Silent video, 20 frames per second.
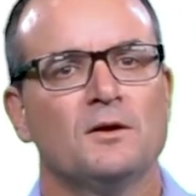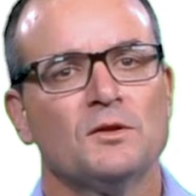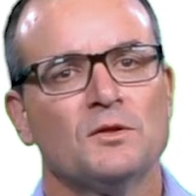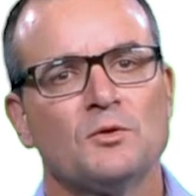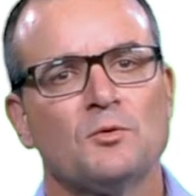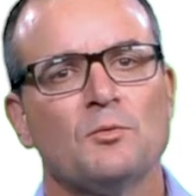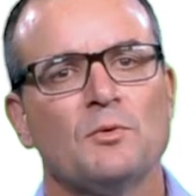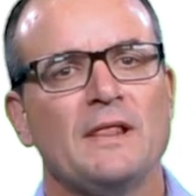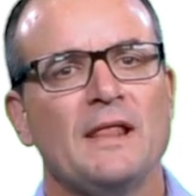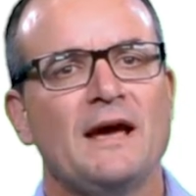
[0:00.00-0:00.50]
The
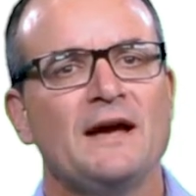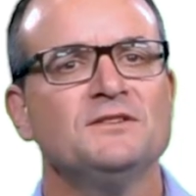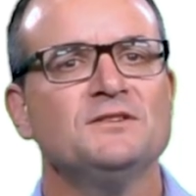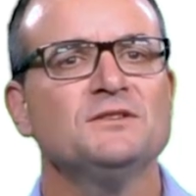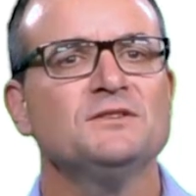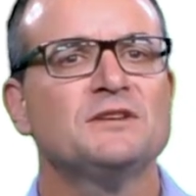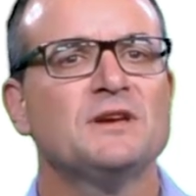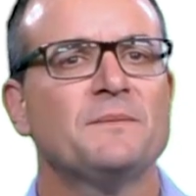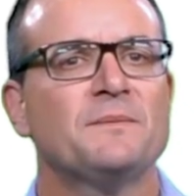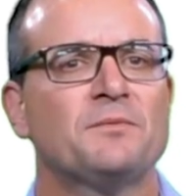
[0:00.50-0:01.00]

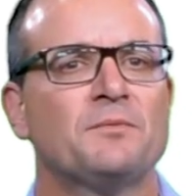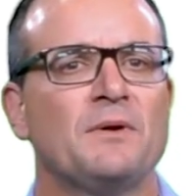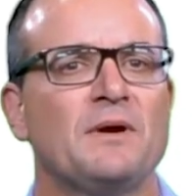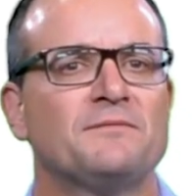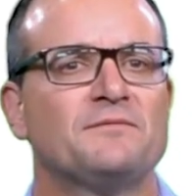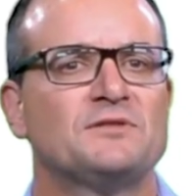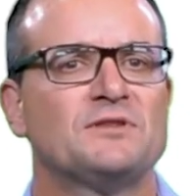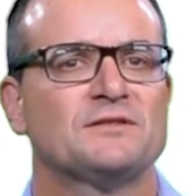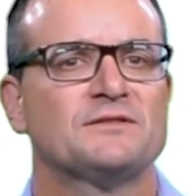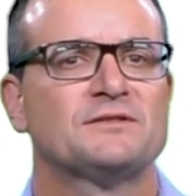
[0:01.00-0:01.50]
relationships we have
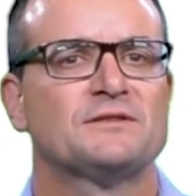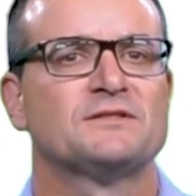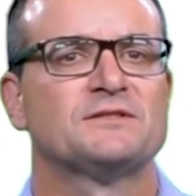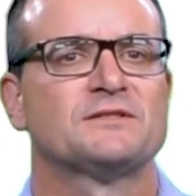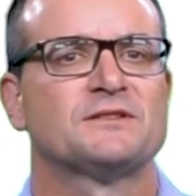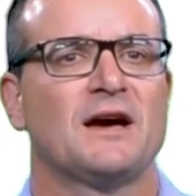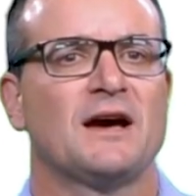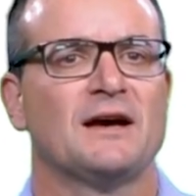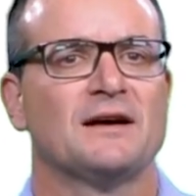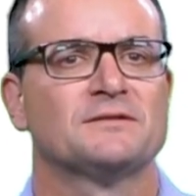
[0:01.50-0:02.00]
just
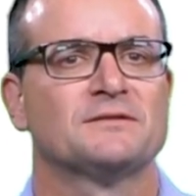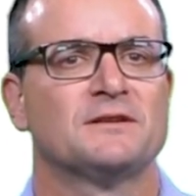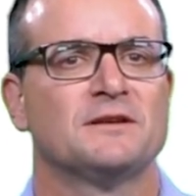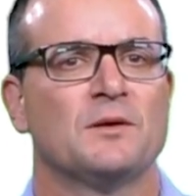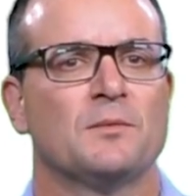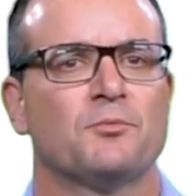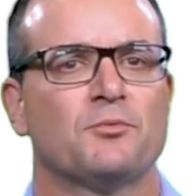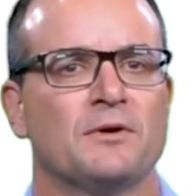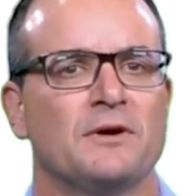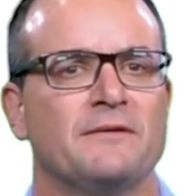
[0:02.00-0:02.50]
discussed in the
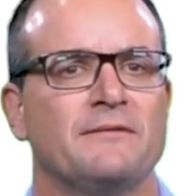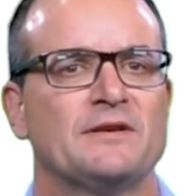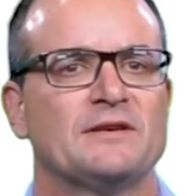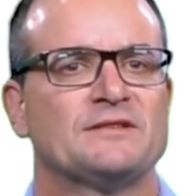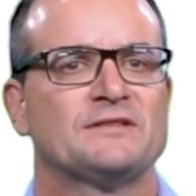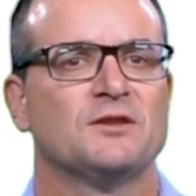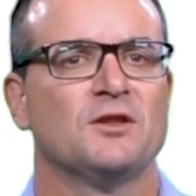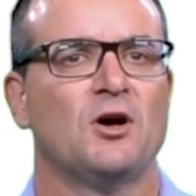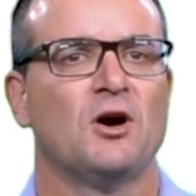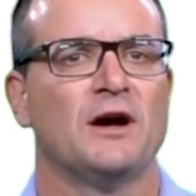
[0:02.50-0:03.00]
previous
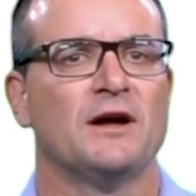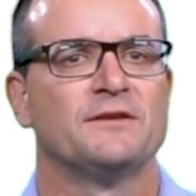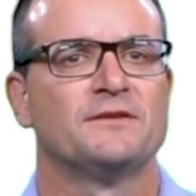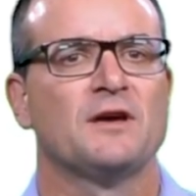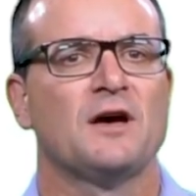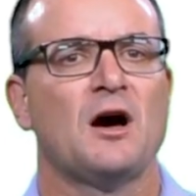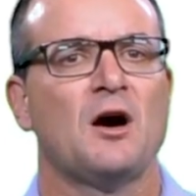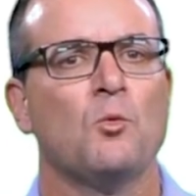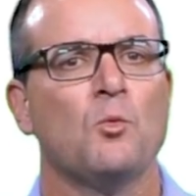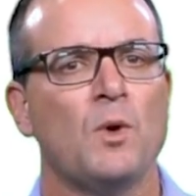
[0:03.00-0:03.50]
slides
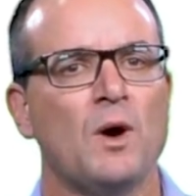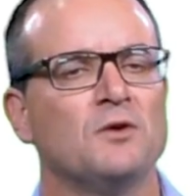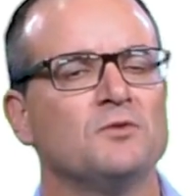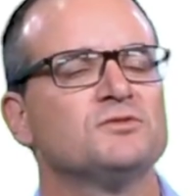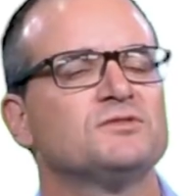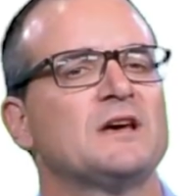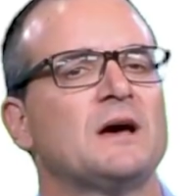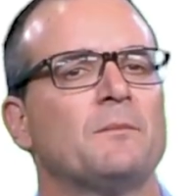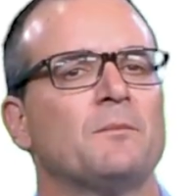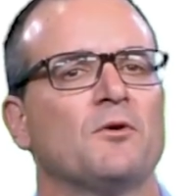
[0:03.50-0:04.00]
are well
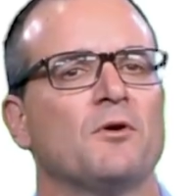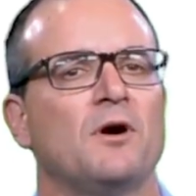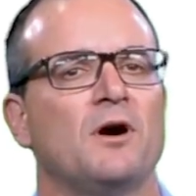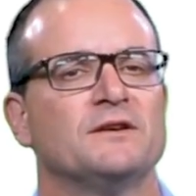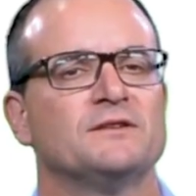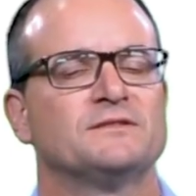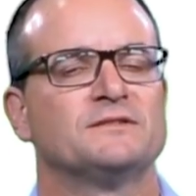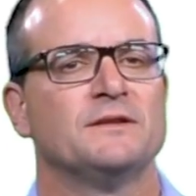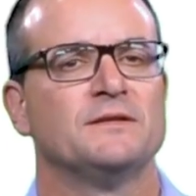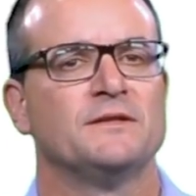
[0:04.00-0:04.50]

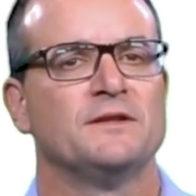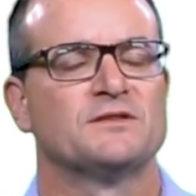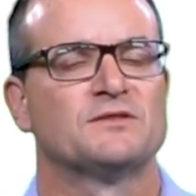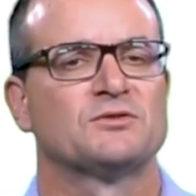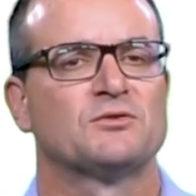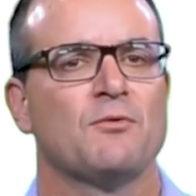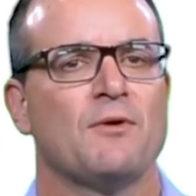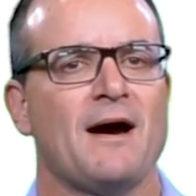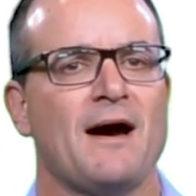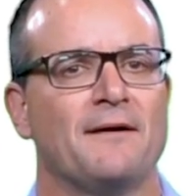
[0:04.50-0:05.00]
summarised in this
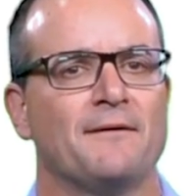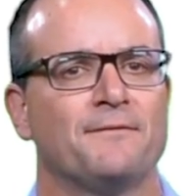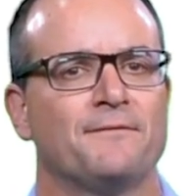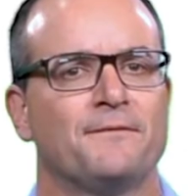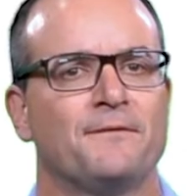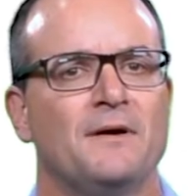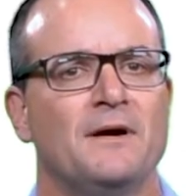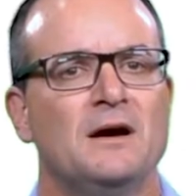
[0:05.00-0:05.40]
graph.